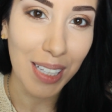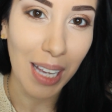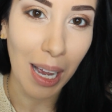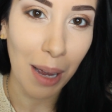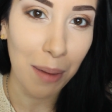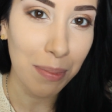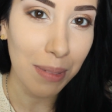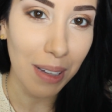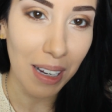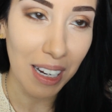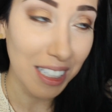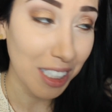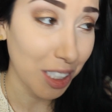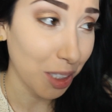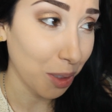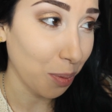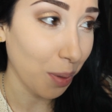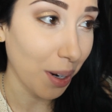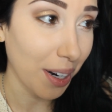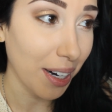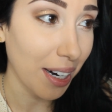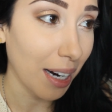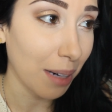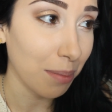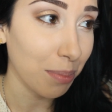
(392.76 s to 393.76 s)
I
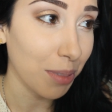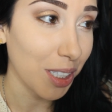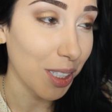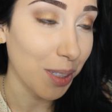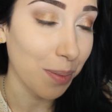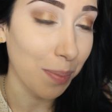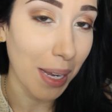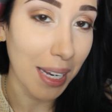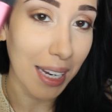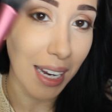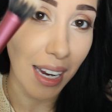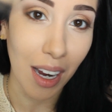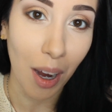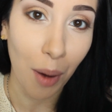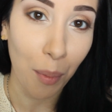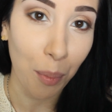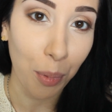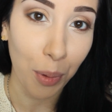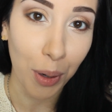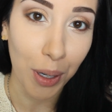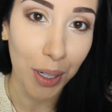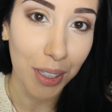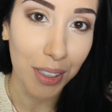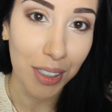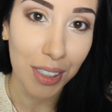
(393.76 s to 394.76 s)
swear I'm just making
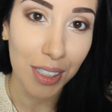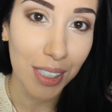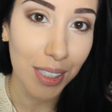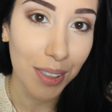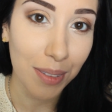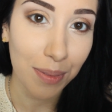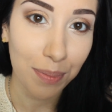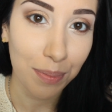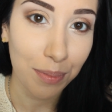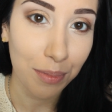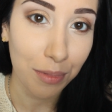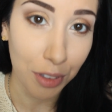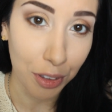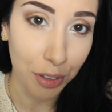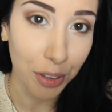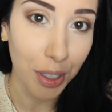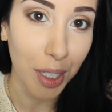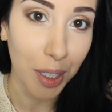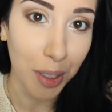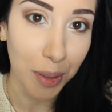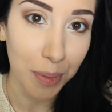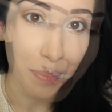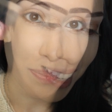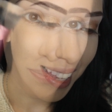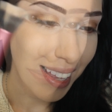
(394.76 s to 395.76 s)
up words, for
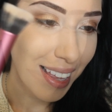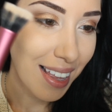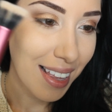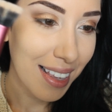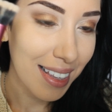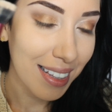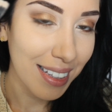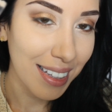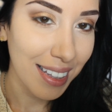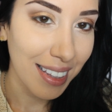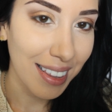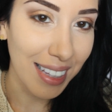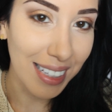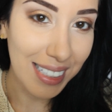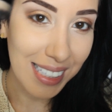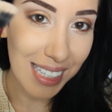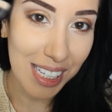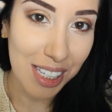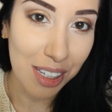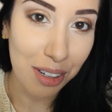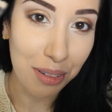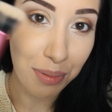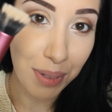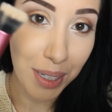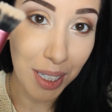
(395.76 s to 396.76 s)
real. This
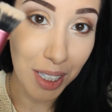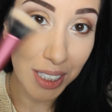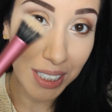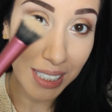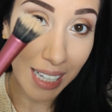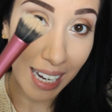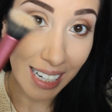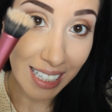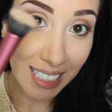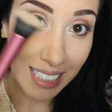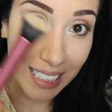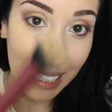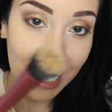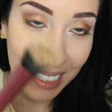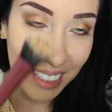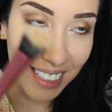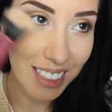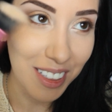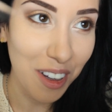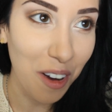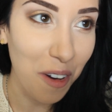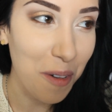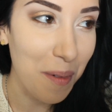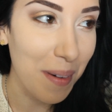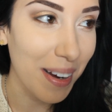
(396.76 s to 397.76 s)
is a Real
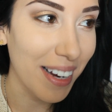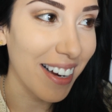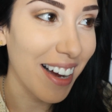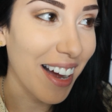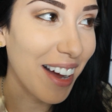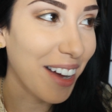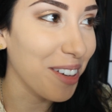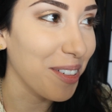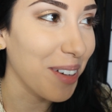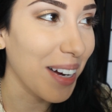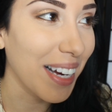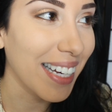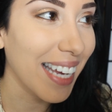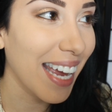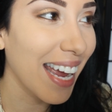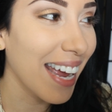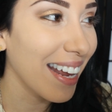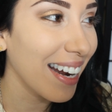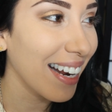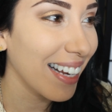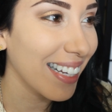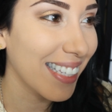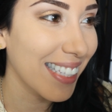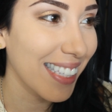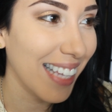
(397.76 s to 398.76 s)
oh my god, why
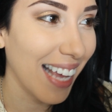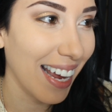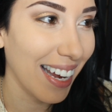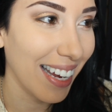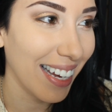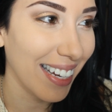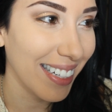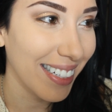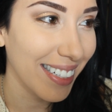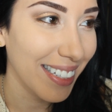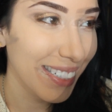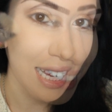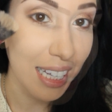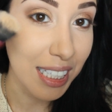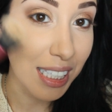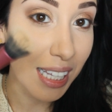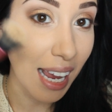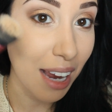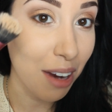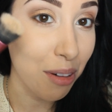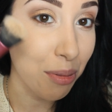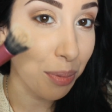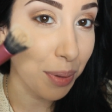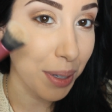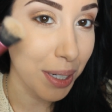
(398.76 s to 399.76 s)
can't I say it? It's
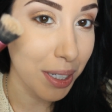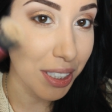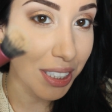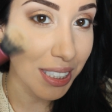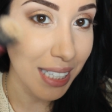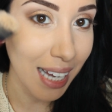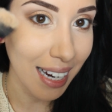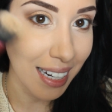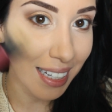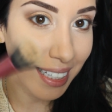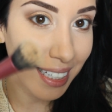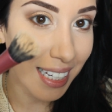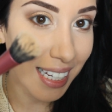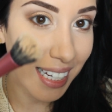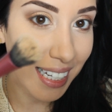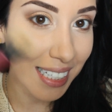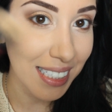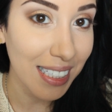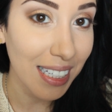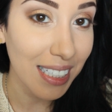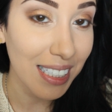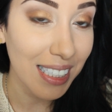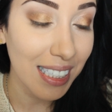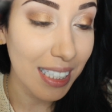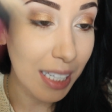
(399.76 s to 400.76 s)
a Real
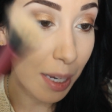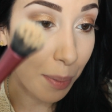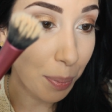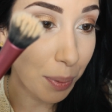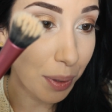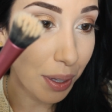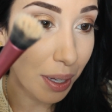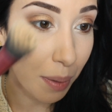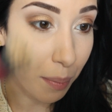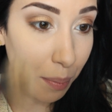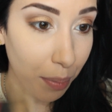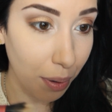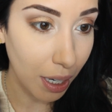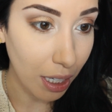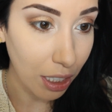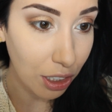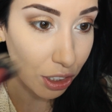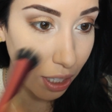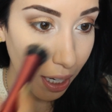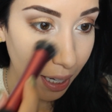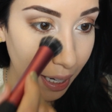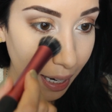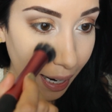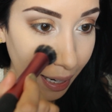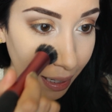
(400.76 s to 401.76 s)
Techniques stippling
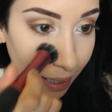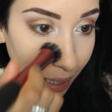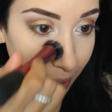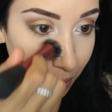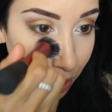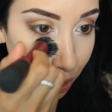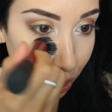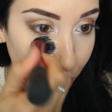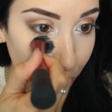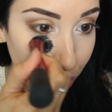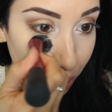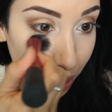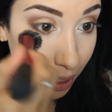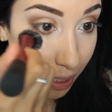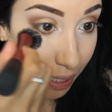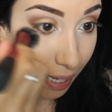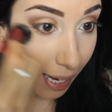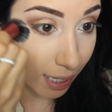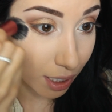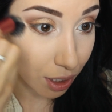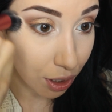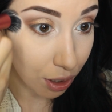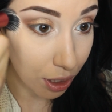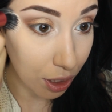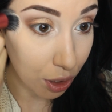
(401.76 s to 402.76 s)
brush, and I like to use this
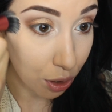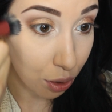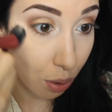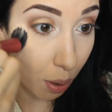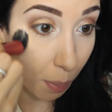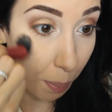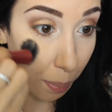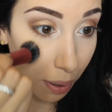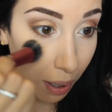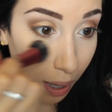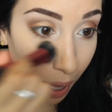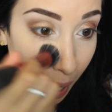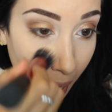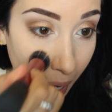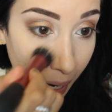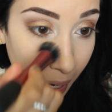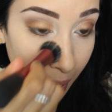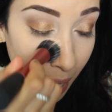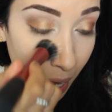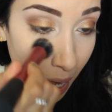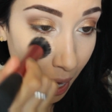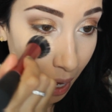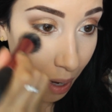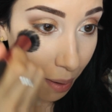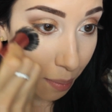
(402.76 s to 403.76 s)
actually to
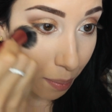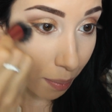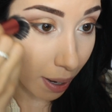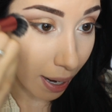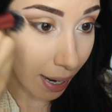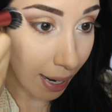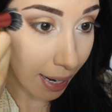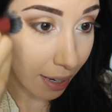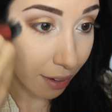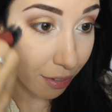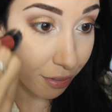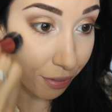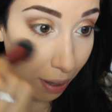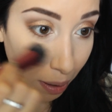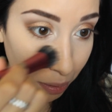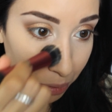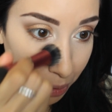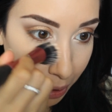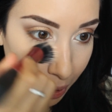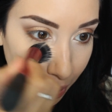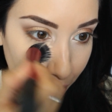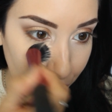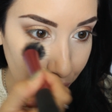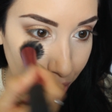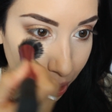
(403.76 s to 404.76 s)
apply my
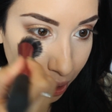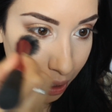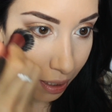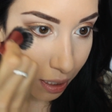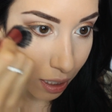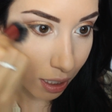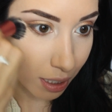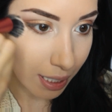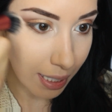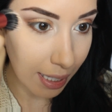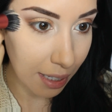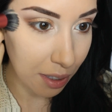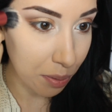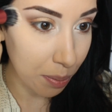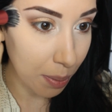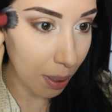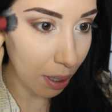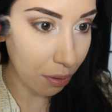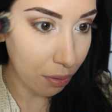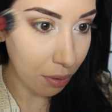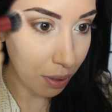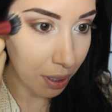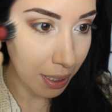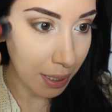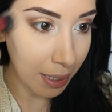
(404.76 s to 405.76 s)
foundation because it gives
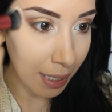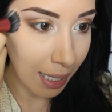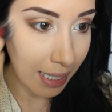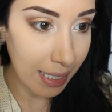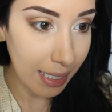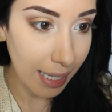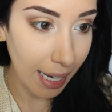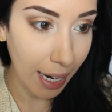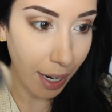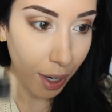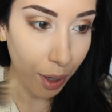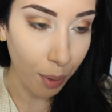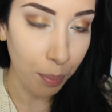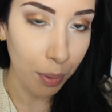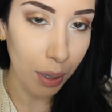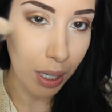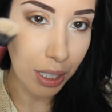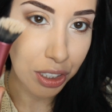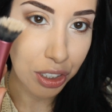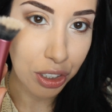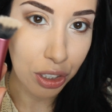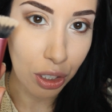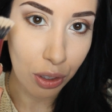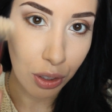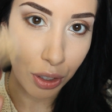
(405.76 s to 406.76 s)
me a really nice
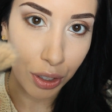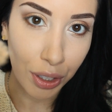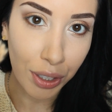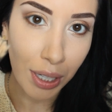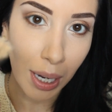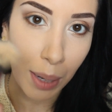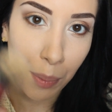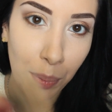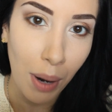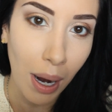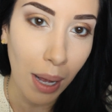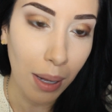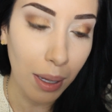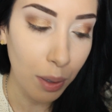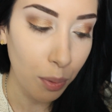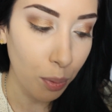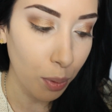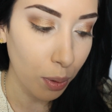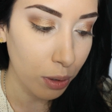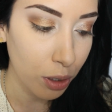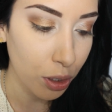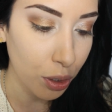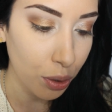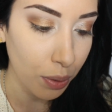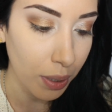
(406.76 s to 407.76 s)
airbrushed look. I probably
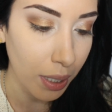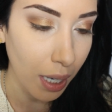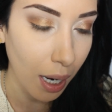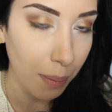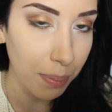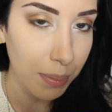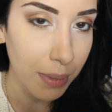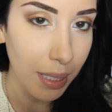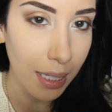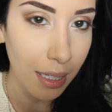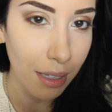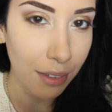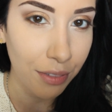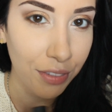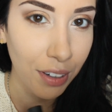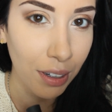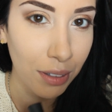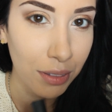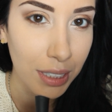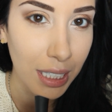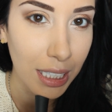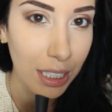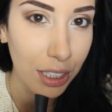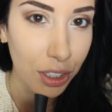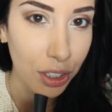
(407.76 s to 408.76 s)
will do an updated
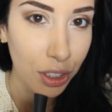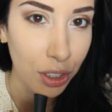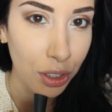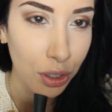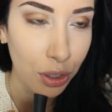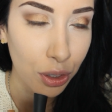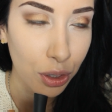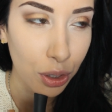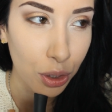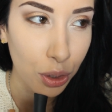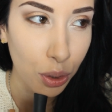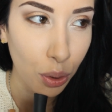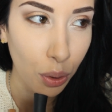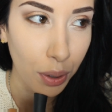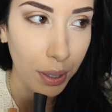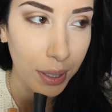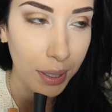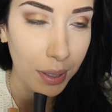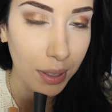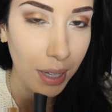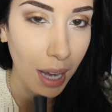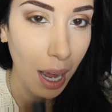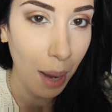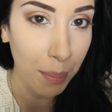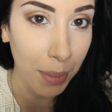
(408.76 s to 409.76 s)
foundation
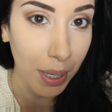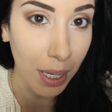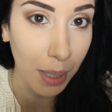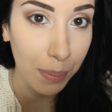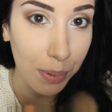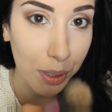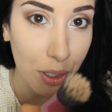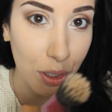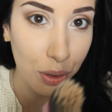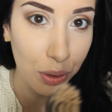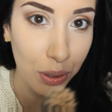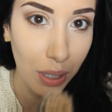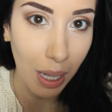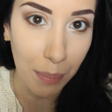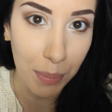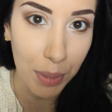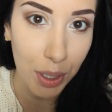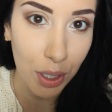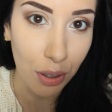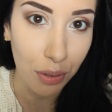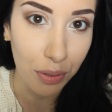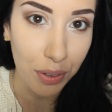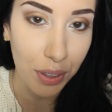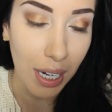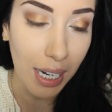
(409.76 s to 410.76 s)
tutorial coming up soon. Let
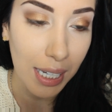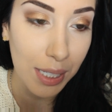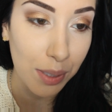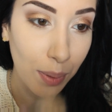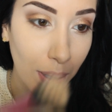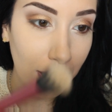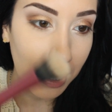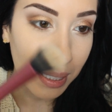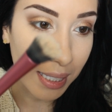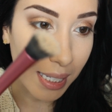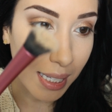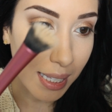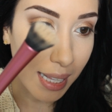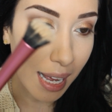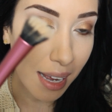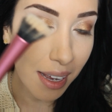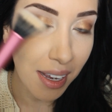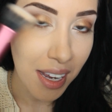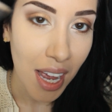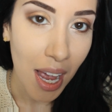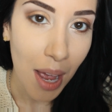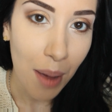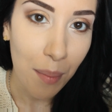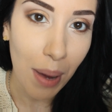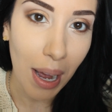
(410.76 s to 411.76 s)
me know if you guys want to see
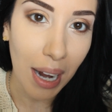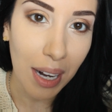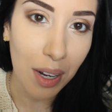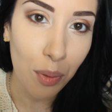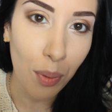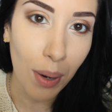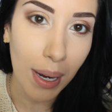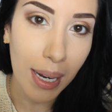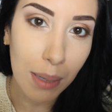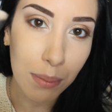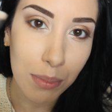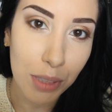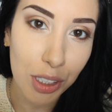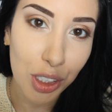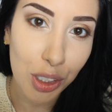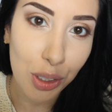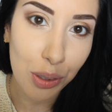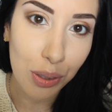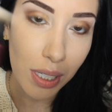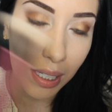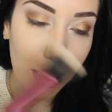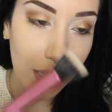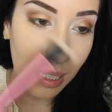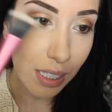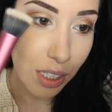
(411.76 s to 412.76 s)
that. But anyway, I'm just
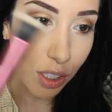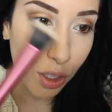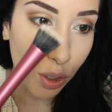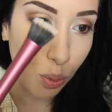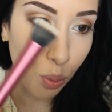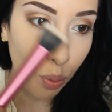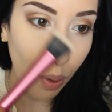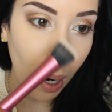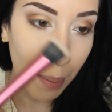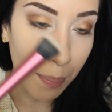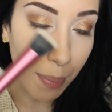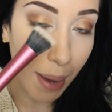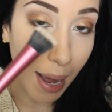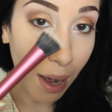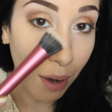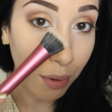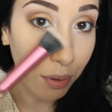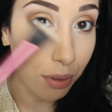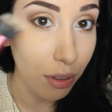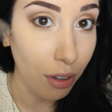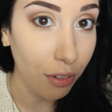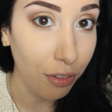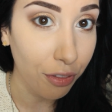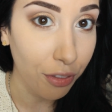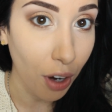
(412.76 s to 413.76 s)
using this to wipe
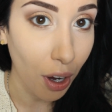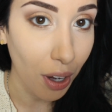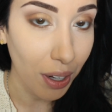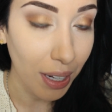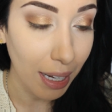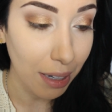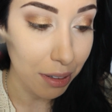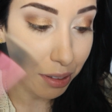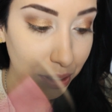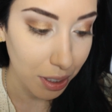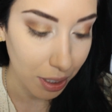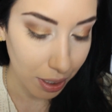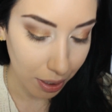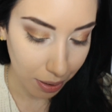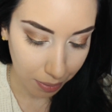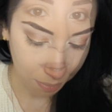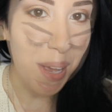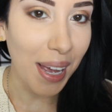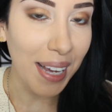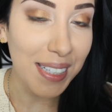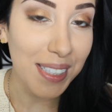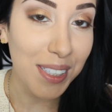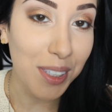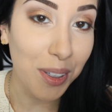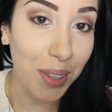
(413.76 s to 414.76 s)
out the fallout.
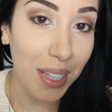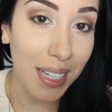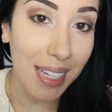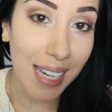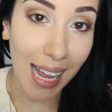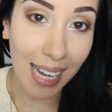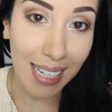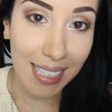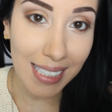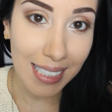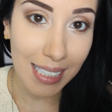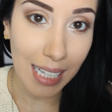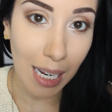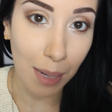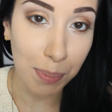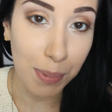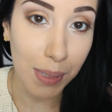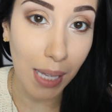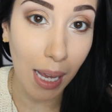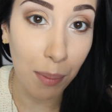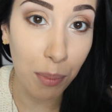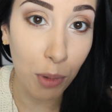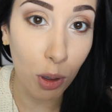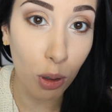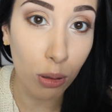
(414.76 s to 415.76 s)
Okay, so the next
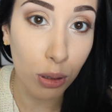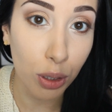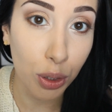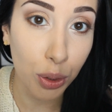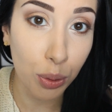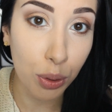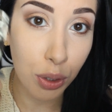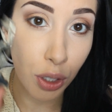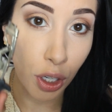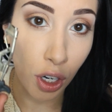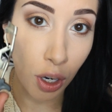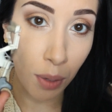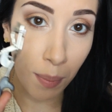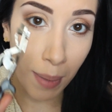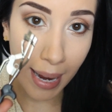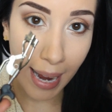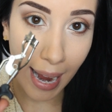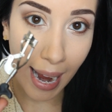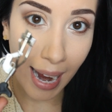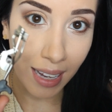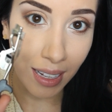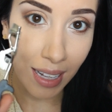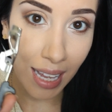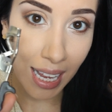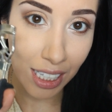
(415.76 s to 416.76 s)
steps, I'm going to curl my
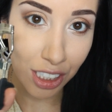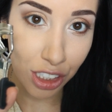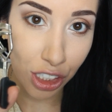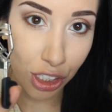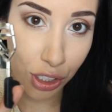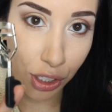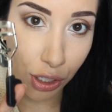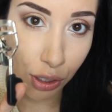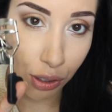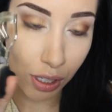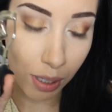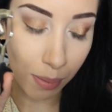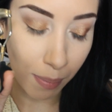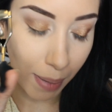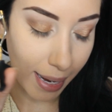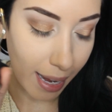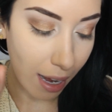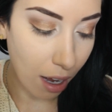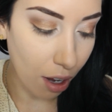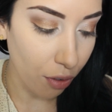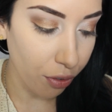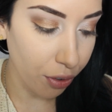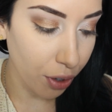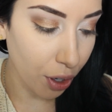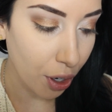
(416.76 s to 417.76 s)
eyelashes using my
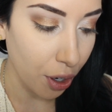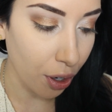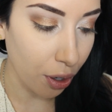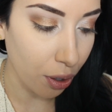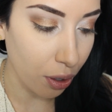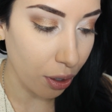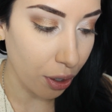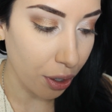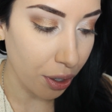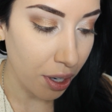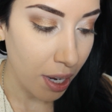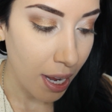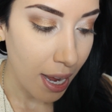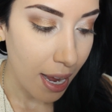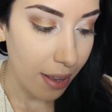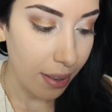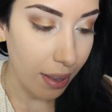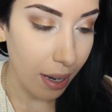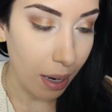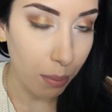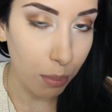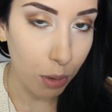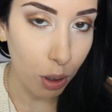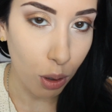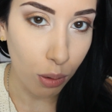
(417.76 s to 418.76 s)
e.l.f. curler.
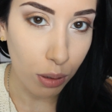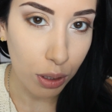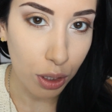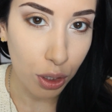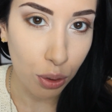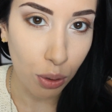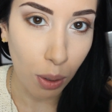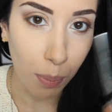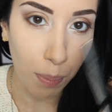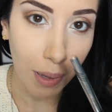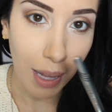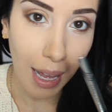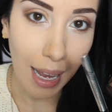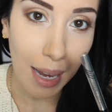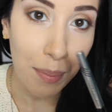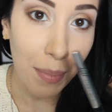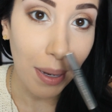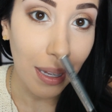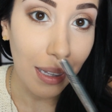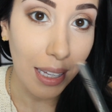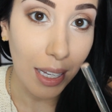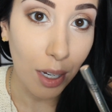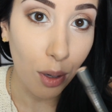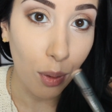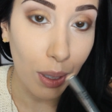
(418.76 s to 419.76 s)
Then I'm going to apply
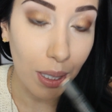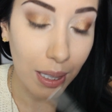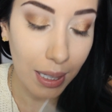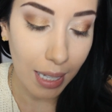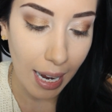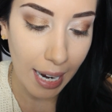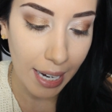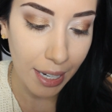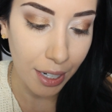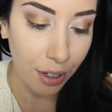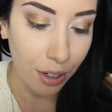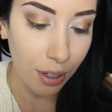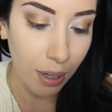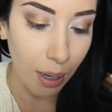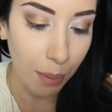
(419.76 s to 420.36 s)
my liquid liner.